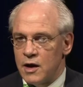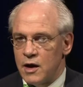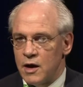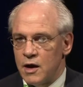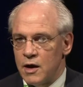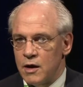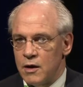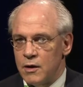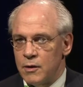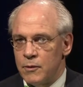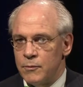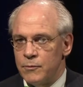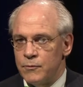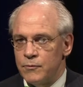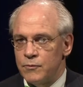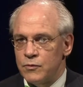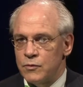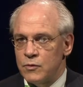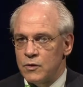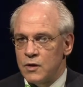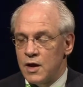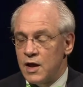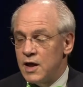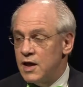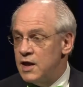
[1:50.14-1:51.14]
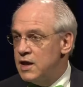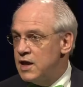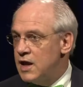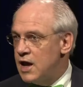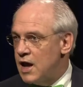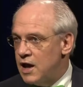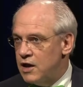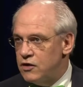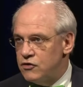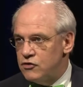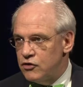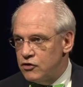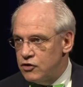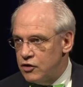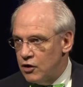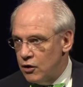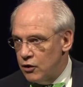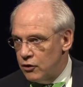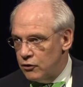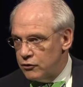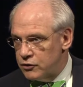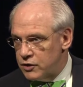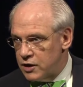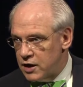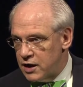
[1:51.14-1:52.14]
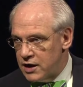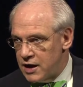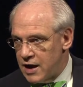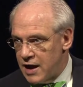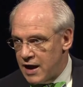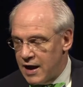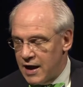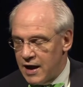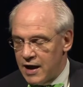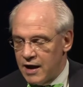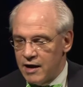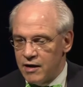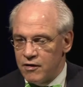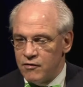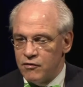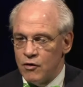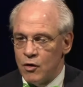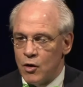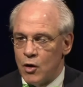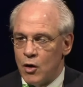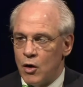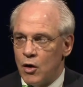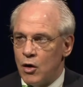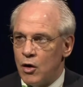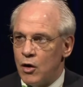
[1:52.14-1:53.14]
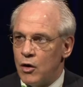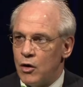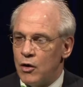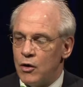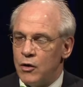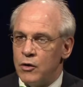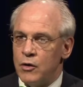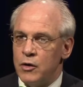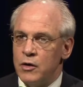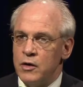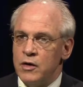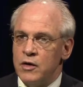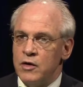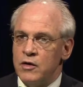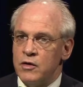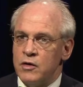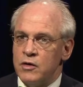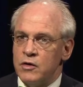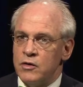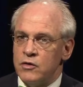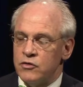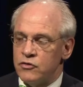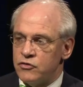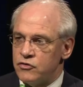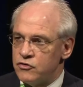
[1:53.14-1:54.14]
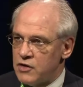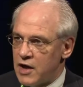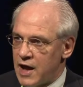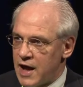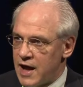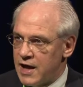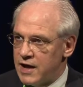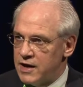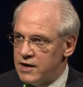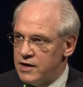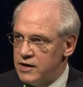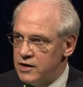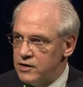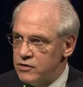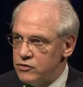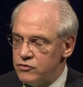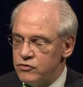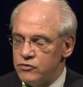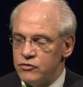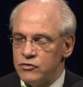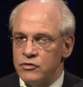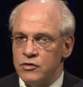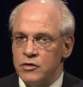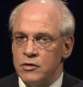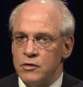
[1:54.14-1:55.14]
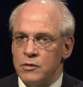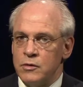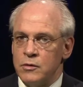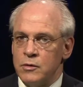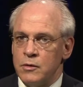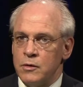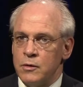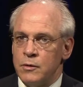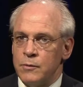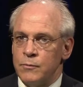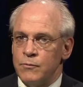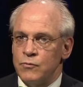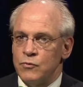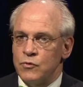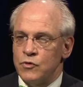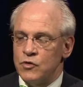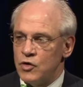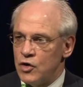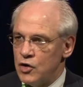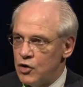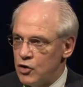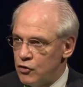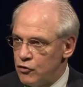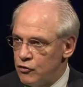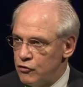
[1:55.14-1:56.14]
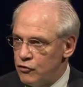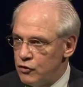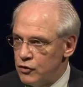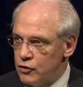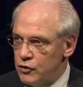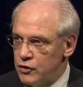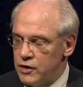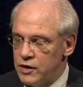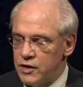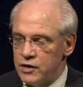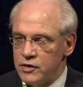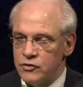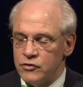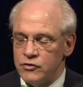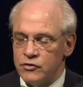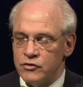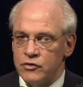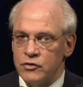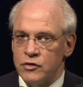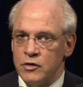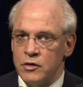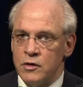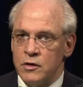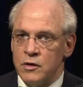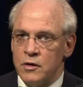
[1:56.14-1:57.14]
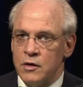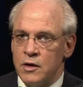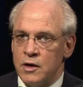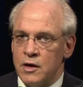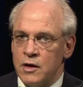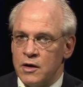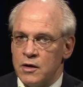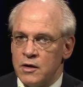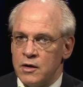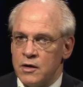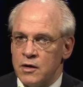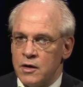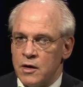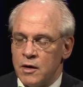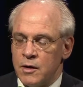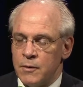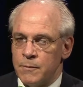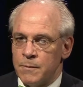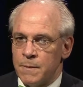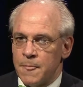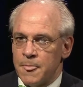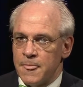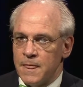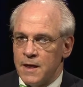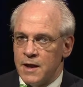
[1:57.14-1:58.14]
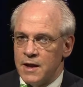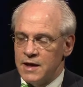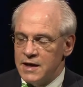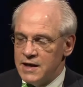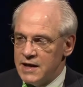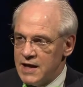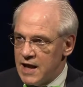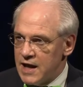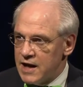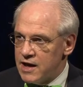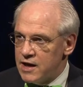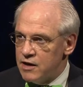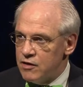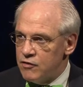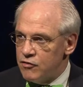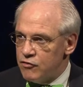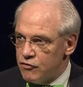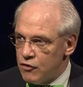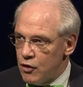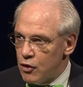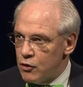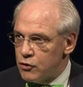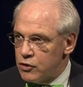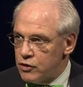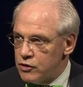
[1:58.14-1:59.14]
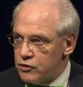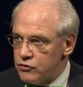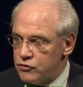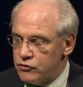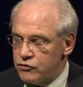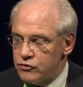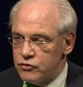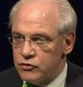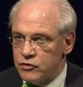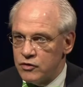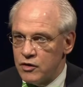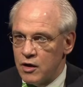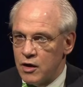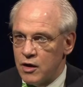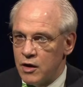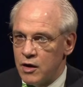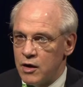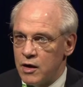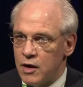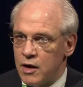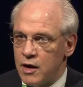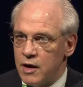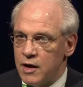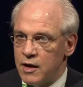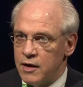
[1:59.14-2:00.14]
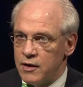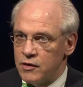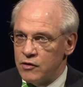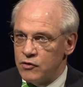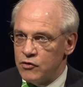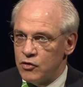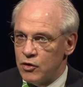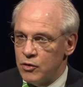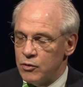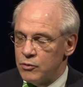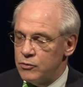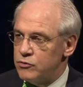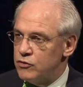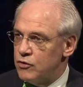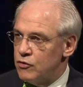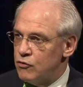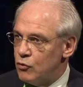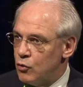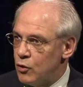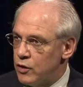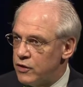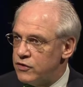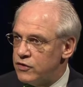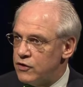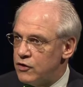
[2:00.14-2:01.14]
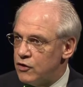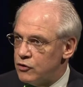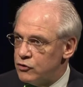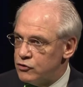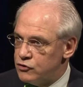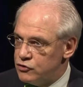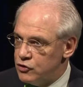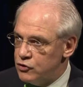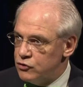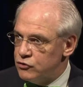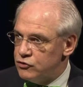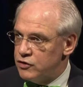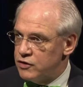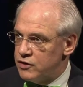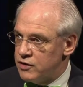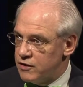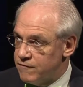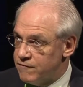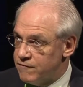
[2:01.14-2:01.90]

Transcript: uh, any age adult can have are sadness, tearfulness, negative focus in terms of what they're choosing to